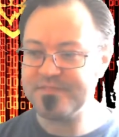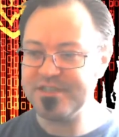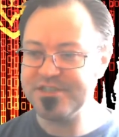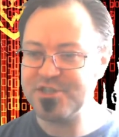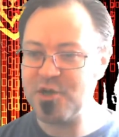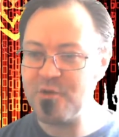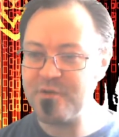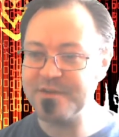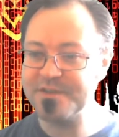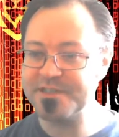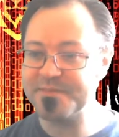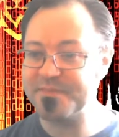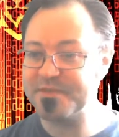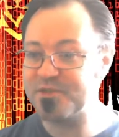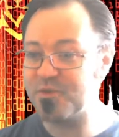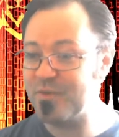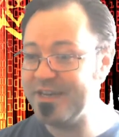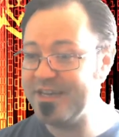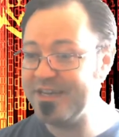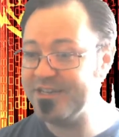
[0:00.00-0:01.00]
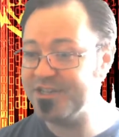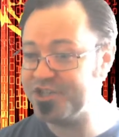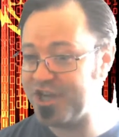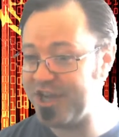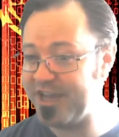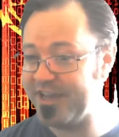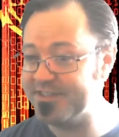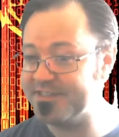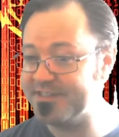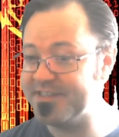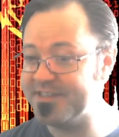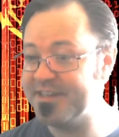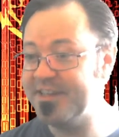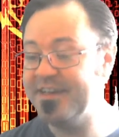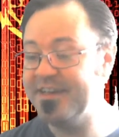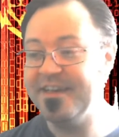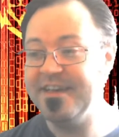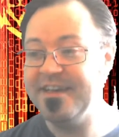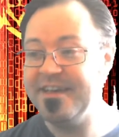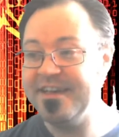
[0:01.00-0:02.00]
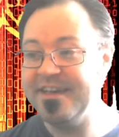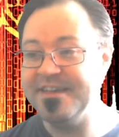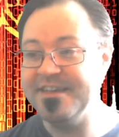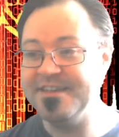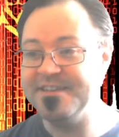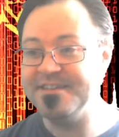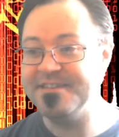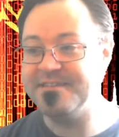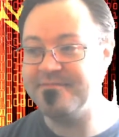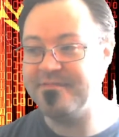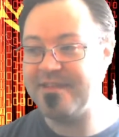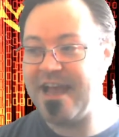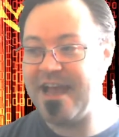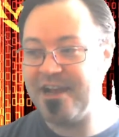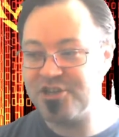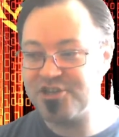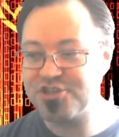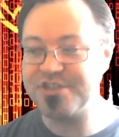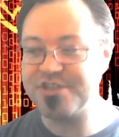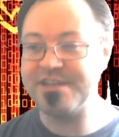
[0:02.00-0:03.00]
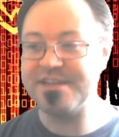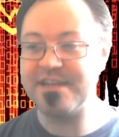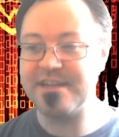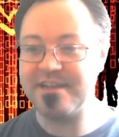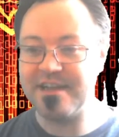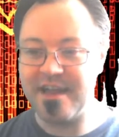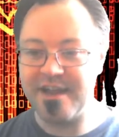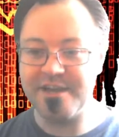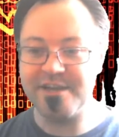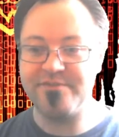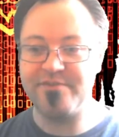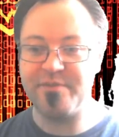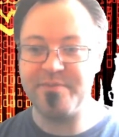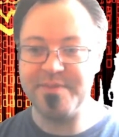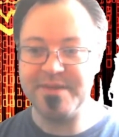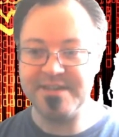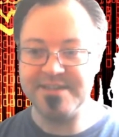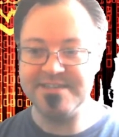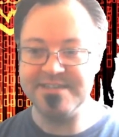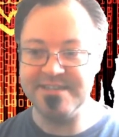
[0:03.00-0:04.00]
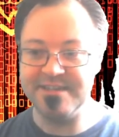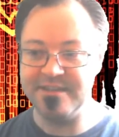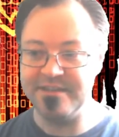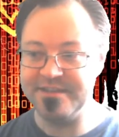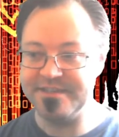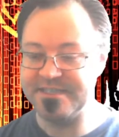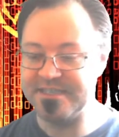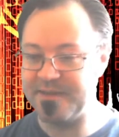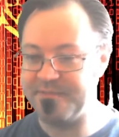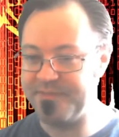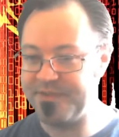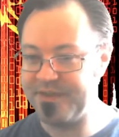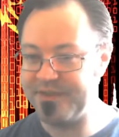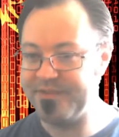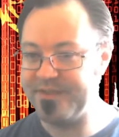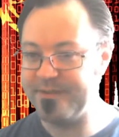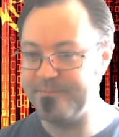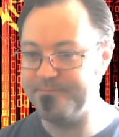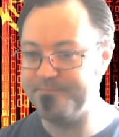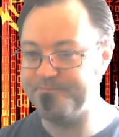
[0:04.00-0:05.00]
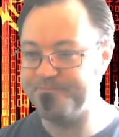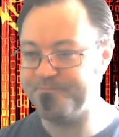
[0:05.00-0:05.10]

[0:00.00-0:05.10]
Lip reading: tokens between chains is actually kind of a big deal. It's something that,